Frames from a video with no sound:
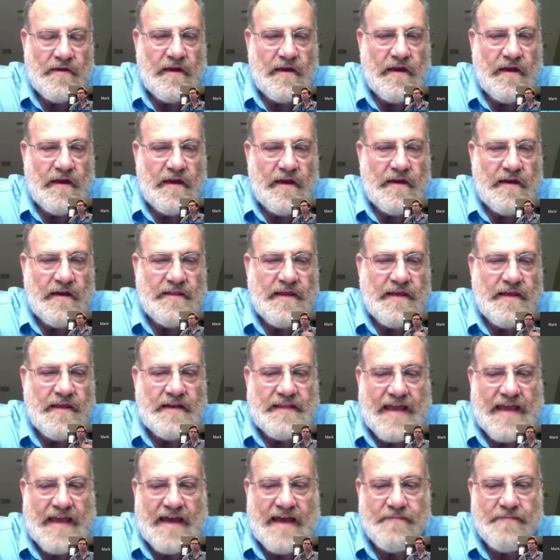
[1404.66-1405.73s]
And then at
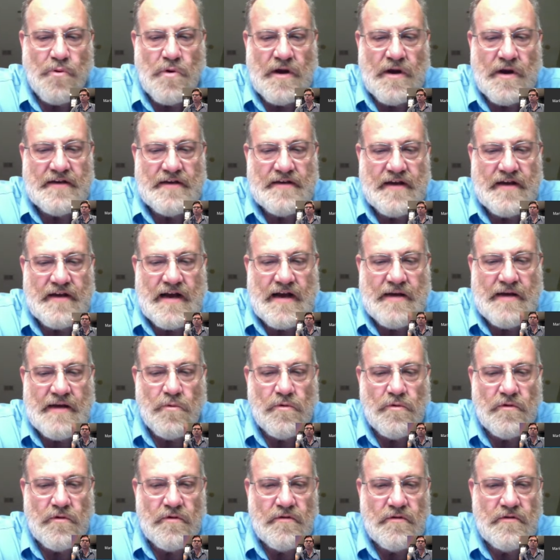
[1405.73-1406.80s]
that point, I
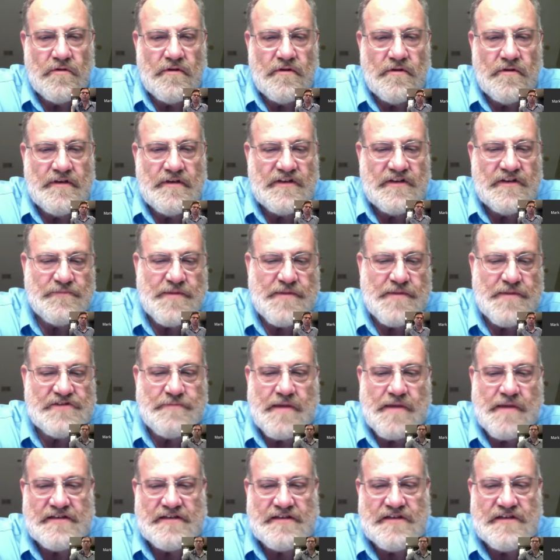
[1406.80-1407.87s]
will dismiss
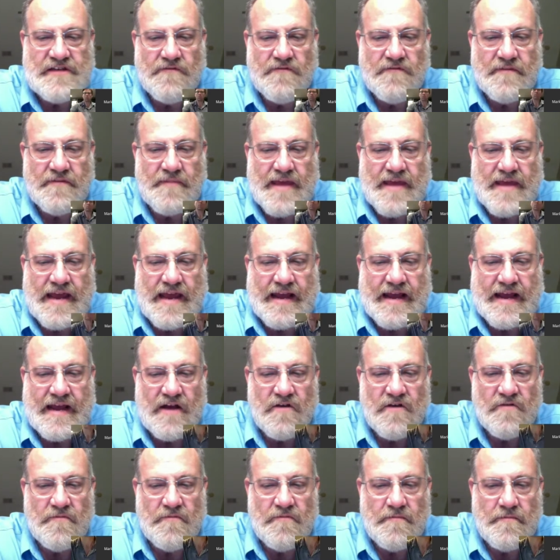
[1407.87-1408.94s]
myself from the
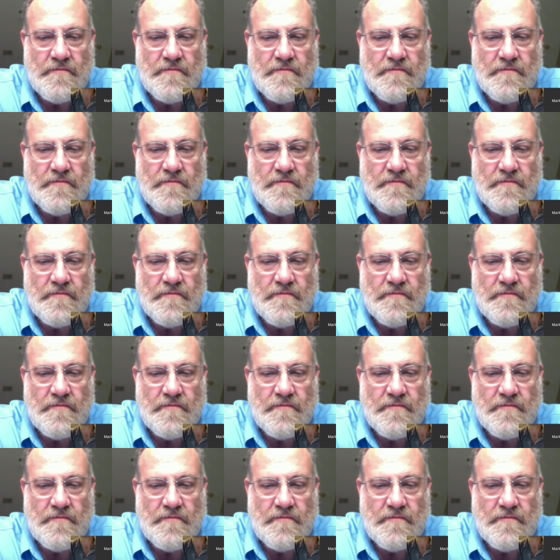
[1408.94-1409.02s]
hangout,